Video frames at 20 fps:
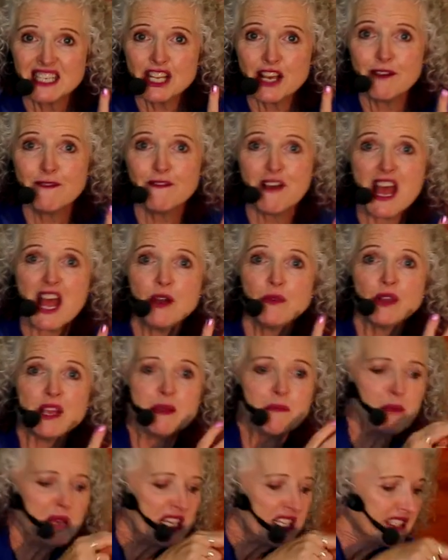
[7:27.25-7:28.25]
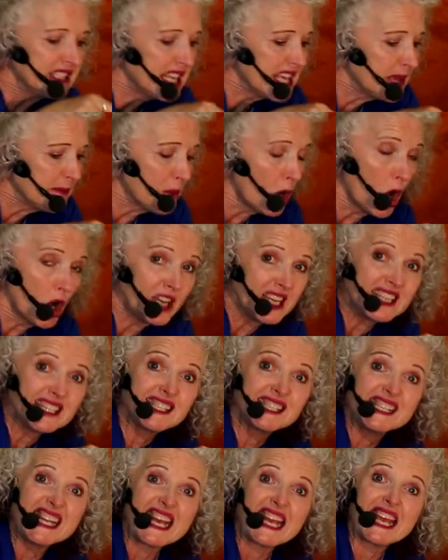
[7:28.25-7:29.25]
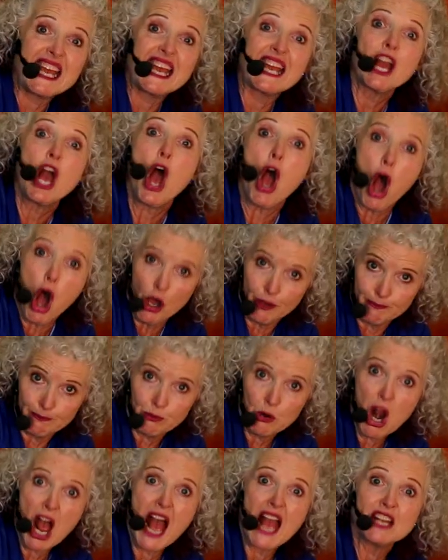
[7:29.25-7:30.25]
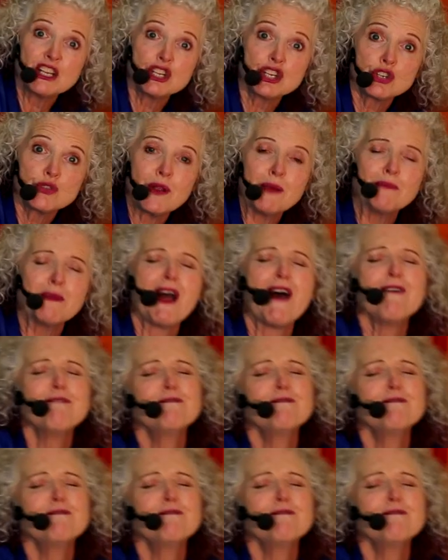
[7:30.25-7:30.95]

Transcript: a very busy morning, snicking on brine shrimp,